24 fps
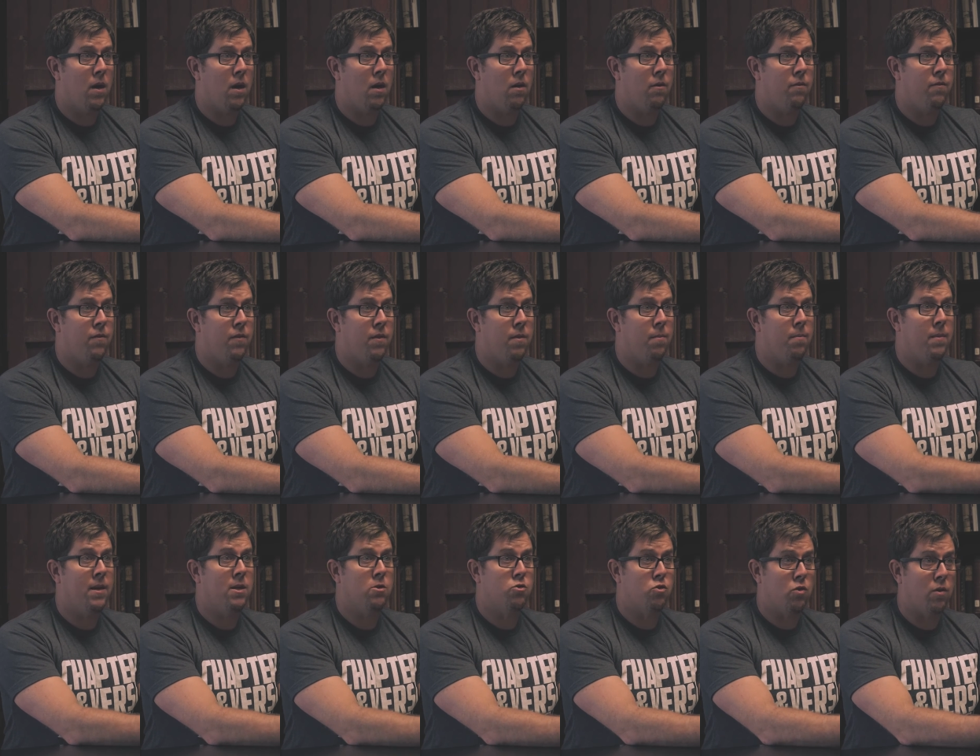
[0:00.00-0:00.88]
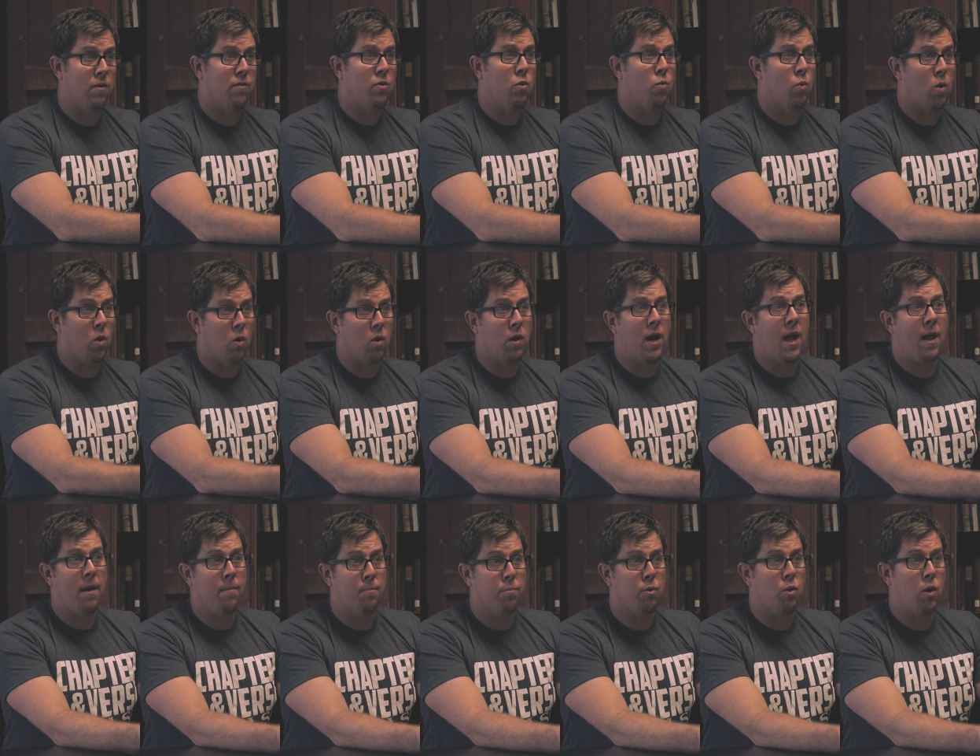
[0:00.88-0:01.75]
of the ministry of the word
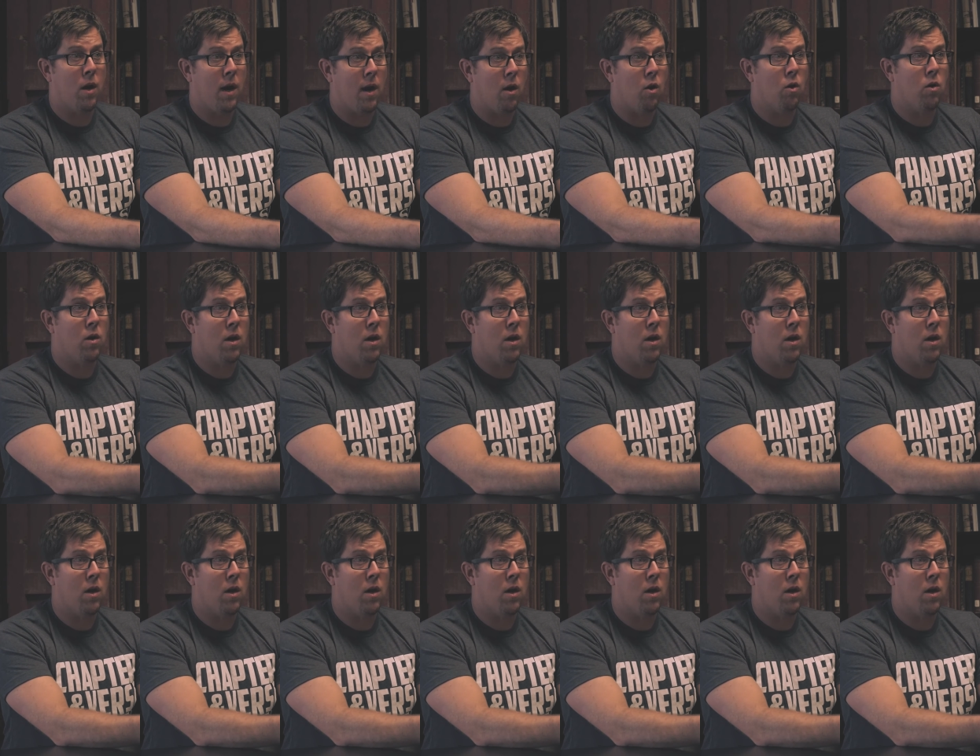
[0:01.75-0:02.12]
and prayer